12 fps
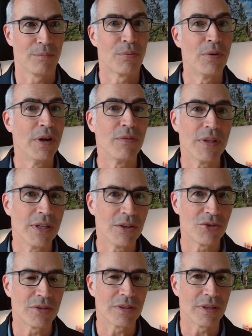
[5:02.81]

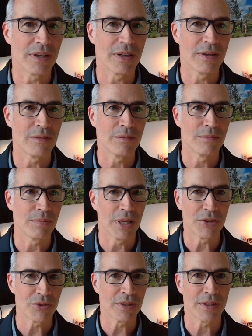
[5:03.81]
privilege and
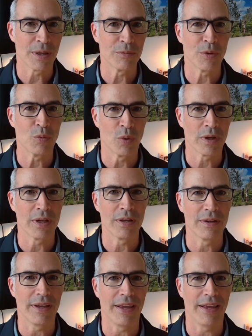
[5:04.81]
pleasure that comes with
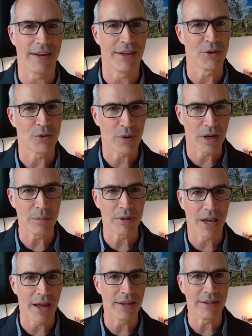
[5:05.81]
working at incredibly
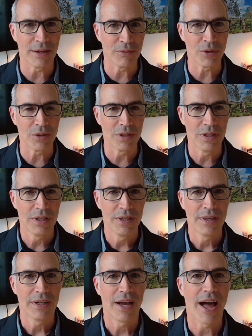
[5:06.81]
high level
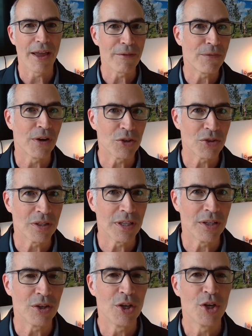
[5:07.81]
high
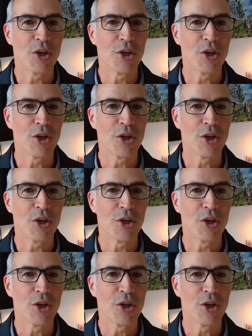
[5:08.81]
functioning,